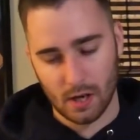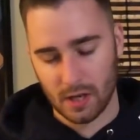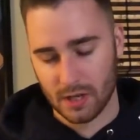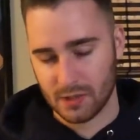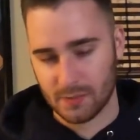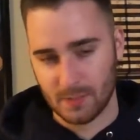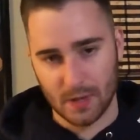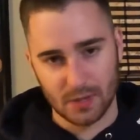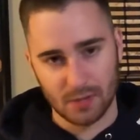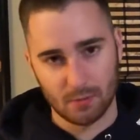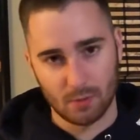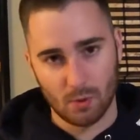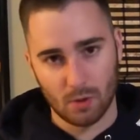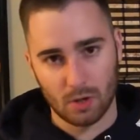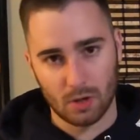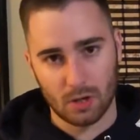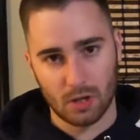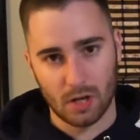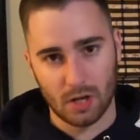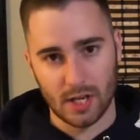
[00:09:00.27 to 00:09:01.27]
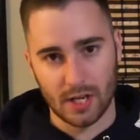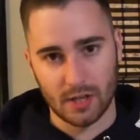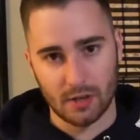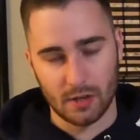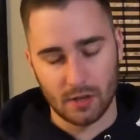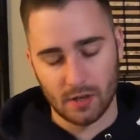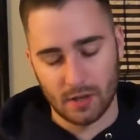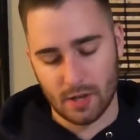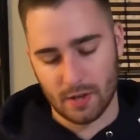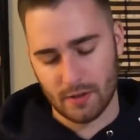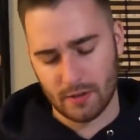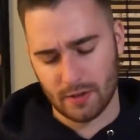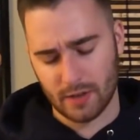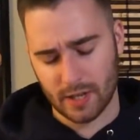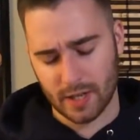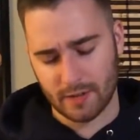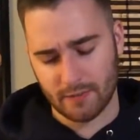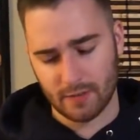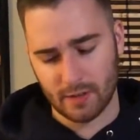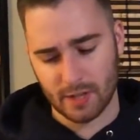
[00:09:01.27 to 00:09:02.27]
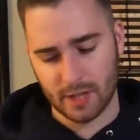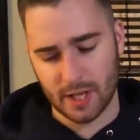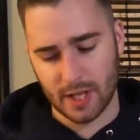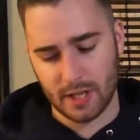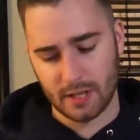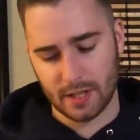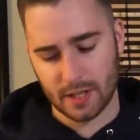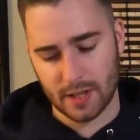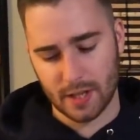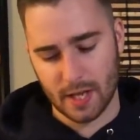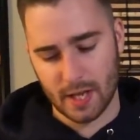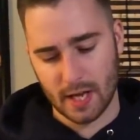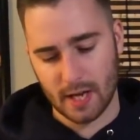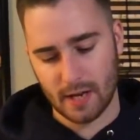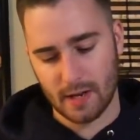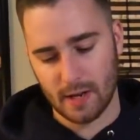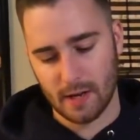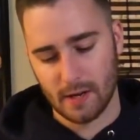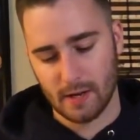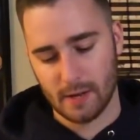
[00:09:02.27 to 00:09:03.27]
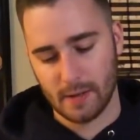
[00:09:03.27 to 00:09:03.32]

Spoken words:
Inspector Border or any other like Floodgate like that.